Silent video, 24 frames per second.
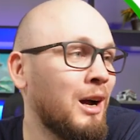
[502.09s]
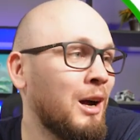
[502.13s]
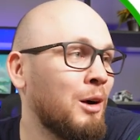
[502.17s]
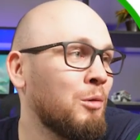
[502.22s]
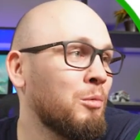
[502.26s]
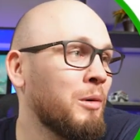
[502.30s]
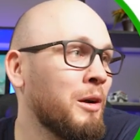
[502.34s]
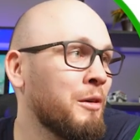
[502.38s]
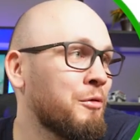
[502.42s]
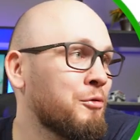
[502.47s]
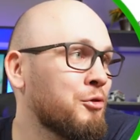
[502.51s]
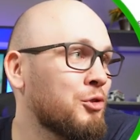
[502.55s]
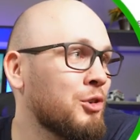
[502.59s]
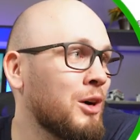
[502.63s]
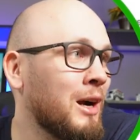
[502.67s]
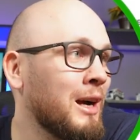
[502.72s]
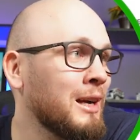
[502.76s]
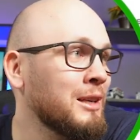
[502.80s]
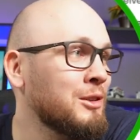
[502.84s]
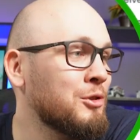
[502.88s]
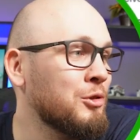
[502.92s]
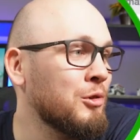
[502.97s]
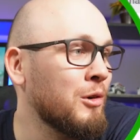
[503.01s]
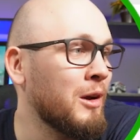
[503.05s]
We've
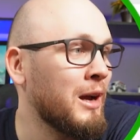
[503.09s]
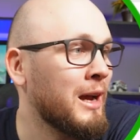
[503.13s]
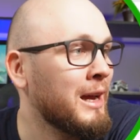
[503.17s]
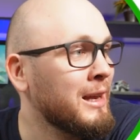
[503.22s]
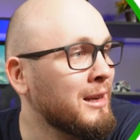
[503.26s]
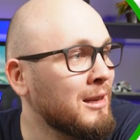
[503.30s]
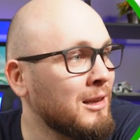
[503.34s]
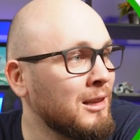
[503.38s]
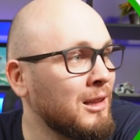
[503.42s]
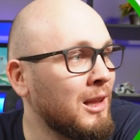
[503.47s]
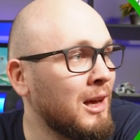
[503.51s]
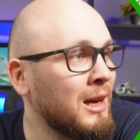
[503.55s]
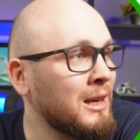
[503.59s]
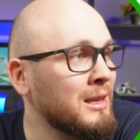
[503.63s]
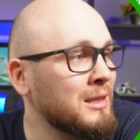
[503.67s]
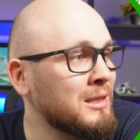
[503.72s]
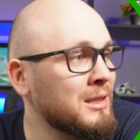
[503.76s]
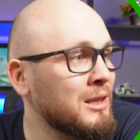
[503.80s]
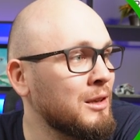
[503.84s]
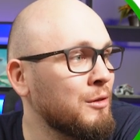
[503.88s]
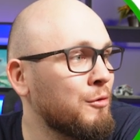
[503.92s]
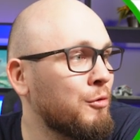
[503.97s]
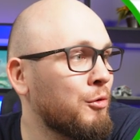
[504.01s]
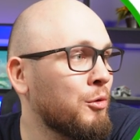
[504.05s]
tried to analyze
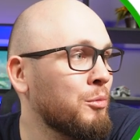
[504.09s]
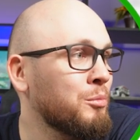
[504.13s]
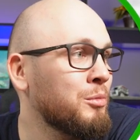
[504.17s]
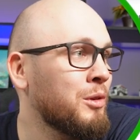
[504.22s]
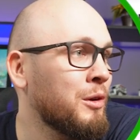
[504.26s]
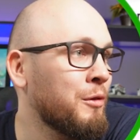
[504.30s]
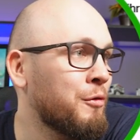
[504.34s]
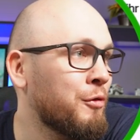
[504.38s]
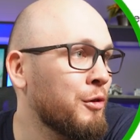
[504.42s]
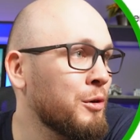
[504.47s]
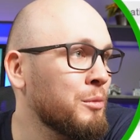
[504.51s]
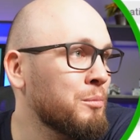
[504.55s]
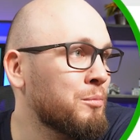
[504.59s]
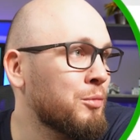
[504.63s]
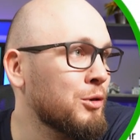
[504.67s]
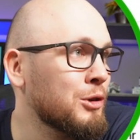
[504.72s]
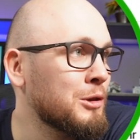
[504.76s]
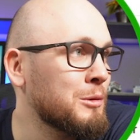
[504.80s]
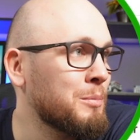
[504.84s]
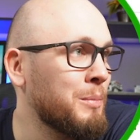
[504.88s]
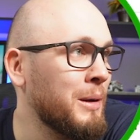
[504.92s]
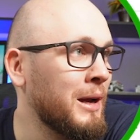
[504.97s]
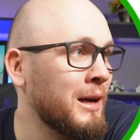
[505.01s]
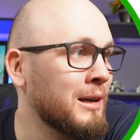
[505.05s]
it from different
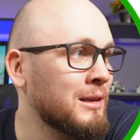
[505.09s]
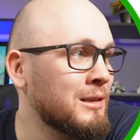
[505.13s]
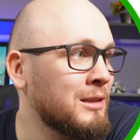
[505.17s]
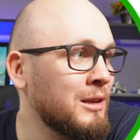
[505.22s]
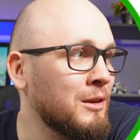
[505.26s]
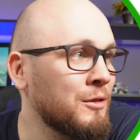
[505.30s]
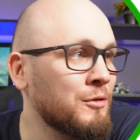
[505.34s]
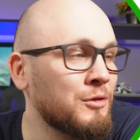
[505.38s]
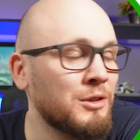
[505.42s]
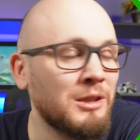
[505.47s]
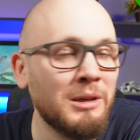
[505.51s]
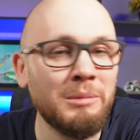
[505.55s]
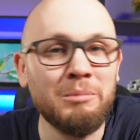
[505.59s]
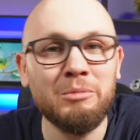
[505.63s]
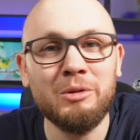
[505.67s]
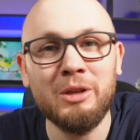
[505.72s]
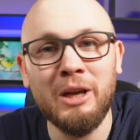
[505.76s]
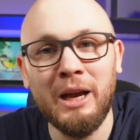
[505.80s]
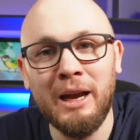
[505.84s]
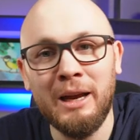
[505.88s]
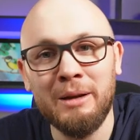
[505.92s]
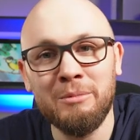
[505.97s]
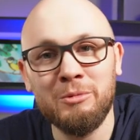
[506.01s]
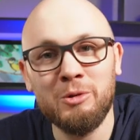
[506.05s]
perspectives.
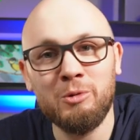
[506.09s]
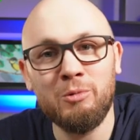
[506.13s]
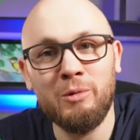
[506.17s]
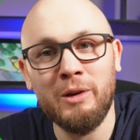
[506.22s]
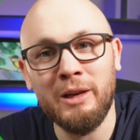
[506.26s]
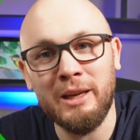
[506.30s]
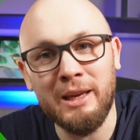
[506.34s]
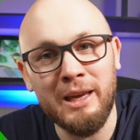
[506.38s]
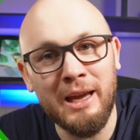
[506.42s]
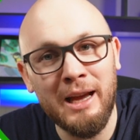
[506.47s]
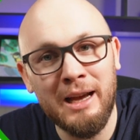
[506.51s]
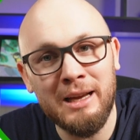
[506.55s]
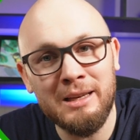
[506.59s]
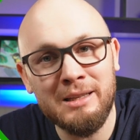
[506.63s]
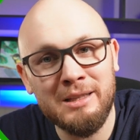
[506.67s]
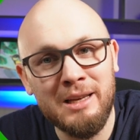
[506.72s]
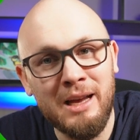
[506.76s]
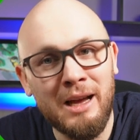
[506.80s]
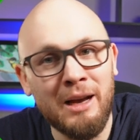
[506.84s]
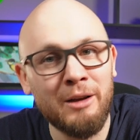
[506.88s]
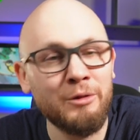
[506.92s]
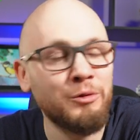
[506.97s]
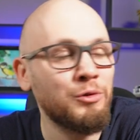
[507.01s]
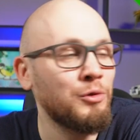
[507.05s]
Sometimes we guess
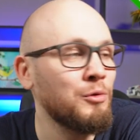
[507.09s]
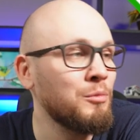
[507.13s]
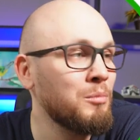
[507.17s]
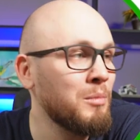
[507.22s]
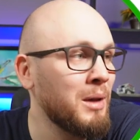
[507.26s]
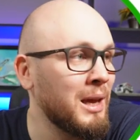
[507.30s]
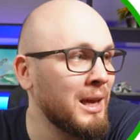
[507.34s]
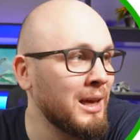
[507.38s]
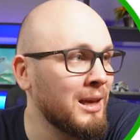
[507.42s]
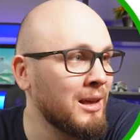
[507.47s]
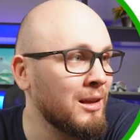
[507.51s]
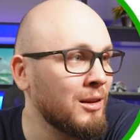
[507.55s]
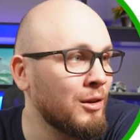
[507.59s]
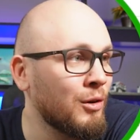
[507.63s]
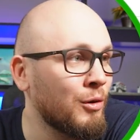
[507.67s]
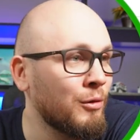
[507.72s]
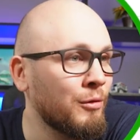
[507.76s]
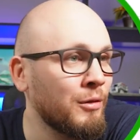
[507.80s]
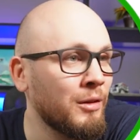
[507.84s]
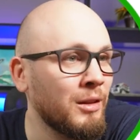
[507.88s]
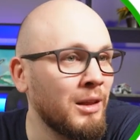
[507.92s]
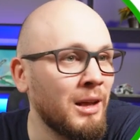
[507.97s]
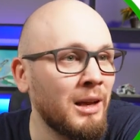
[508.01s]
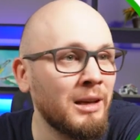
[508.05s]
how to make it
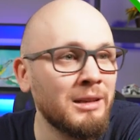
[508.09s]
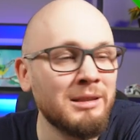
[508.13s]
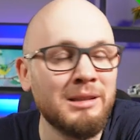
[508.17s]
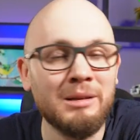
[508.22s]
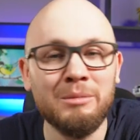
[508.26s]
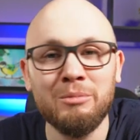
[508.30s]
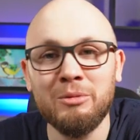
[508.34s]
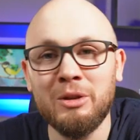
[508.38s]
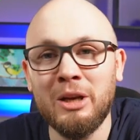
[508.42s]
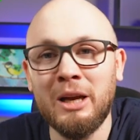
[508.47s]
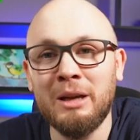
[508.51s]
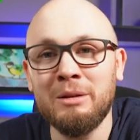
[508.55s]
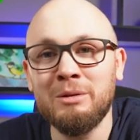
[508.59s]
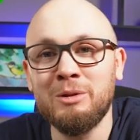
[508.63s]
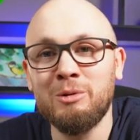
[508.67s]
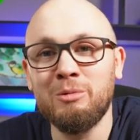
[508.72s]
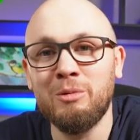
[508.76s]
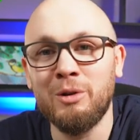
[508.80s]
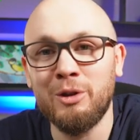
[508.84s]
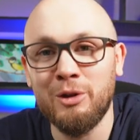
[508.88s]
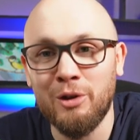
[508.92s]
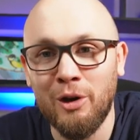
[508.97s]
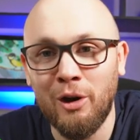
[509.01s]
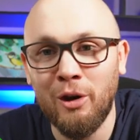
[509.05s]
over there, sometimes
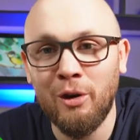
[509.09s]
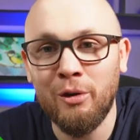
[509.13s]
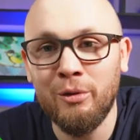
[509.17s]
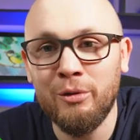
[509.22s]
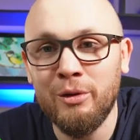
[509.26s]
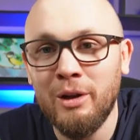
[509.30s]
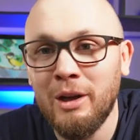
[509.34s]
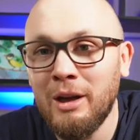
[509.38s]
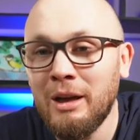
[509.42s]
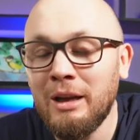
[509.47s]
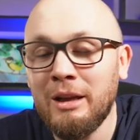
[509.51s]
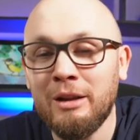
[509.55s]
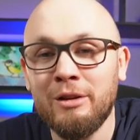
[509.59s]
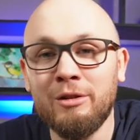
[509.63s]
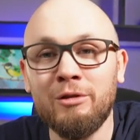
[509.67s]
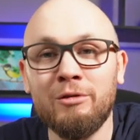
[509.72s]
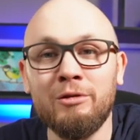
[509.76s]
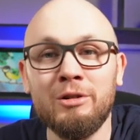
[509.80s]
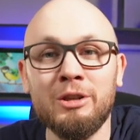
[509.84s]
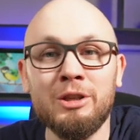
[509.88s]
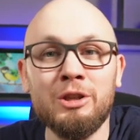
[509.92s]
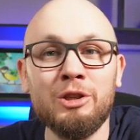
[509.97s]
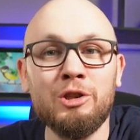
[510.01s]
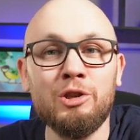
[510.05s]
we don't.
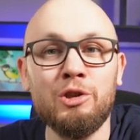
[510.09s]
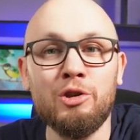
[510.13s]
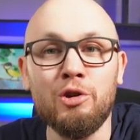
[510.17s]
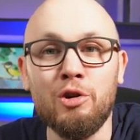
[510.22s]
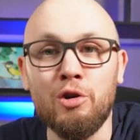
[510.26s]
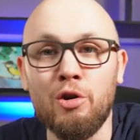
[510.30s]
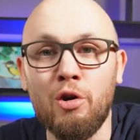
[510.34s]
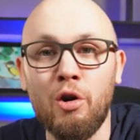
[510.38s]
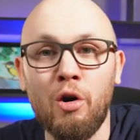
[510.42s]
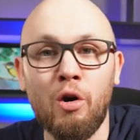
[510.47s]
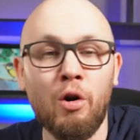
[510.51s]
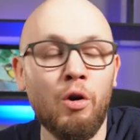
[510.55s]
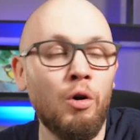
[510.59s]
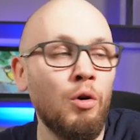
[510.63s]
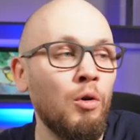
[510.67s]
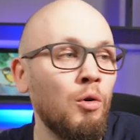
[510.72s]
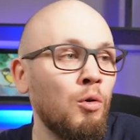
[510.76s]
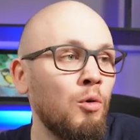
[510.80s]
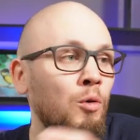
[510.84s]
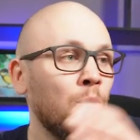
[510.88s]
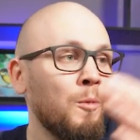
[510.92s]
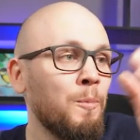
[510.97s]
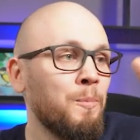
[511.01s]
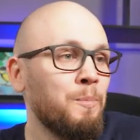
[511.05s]
There is
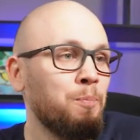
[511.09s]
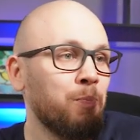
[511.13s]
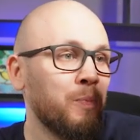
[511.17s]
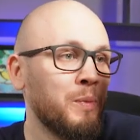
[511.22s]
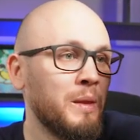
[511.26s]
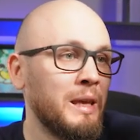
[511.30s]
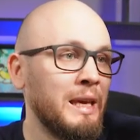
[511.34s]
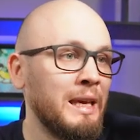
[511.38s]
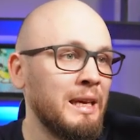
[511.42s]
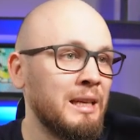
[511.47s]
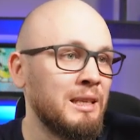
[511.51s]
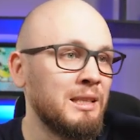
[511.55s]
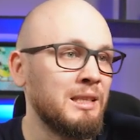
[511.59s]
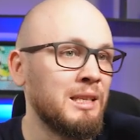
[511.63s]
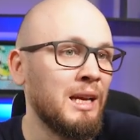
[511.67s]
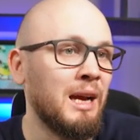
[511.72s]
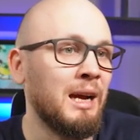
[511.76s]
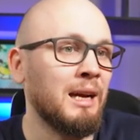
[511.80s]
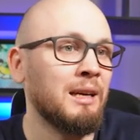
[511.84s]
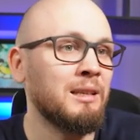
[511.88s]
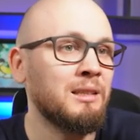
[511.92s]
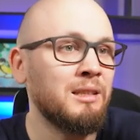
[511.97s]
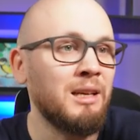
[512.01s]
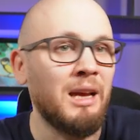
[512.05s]
no
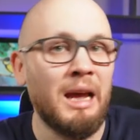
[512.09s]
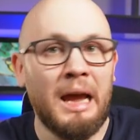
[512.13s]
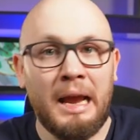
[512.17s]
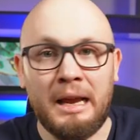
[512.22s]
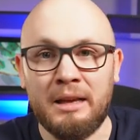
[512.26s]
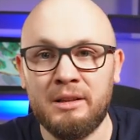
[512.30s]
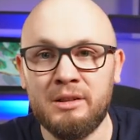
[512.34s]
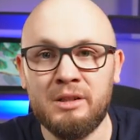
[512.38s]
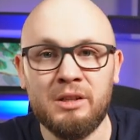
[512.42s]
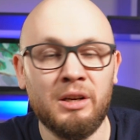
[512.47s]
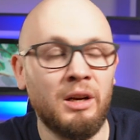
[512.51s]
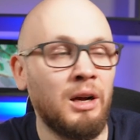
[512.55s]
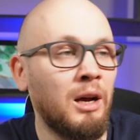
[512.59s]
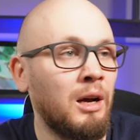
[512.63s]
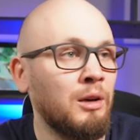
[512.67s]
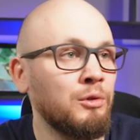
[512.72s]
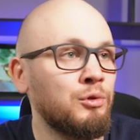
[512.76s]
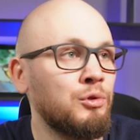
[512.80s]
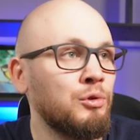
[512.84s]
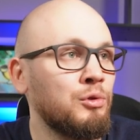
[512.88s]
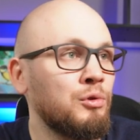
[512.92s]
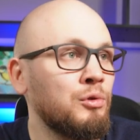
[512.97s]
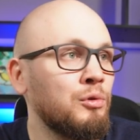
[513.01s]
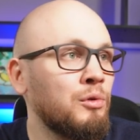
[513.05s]
exact answer how
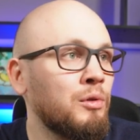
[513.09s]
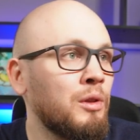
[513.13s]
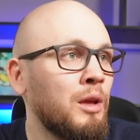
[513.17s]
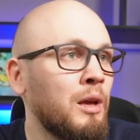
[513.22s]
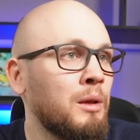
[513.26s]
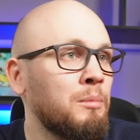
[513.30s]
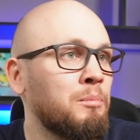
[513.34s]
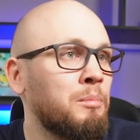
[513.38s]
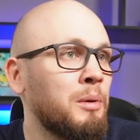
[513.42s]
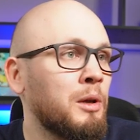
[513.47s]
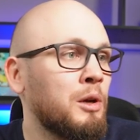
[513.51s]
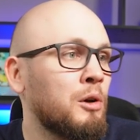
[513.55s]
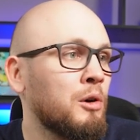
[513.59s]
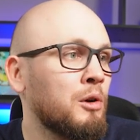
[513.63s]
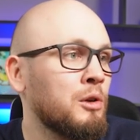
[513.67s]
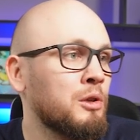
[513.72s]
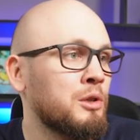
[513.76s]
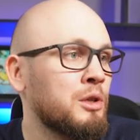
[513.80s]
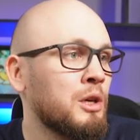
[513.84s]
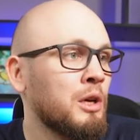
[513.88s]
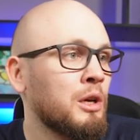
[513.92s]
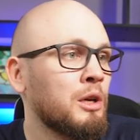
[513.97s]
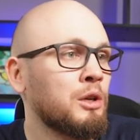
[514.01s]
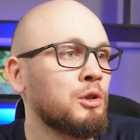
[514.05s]
to do that
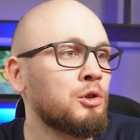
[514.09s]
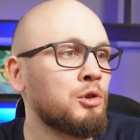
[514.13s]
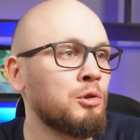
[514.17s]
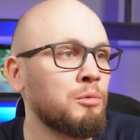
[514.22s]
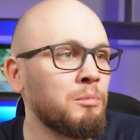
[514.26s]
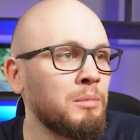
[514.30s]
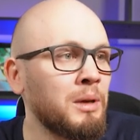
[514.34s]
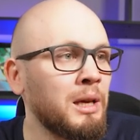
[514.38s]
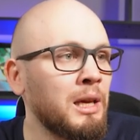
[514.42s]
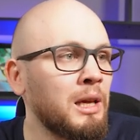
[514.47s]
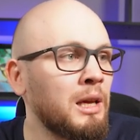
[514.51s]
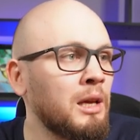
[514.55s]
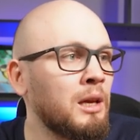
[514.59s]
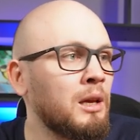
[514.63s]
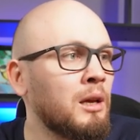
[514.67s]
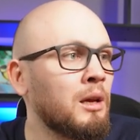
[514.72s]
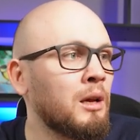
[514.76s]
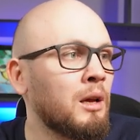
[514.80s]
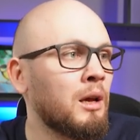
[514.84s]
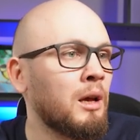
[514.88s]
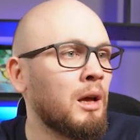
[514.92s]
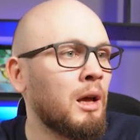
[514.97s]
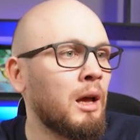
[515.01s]
because to me,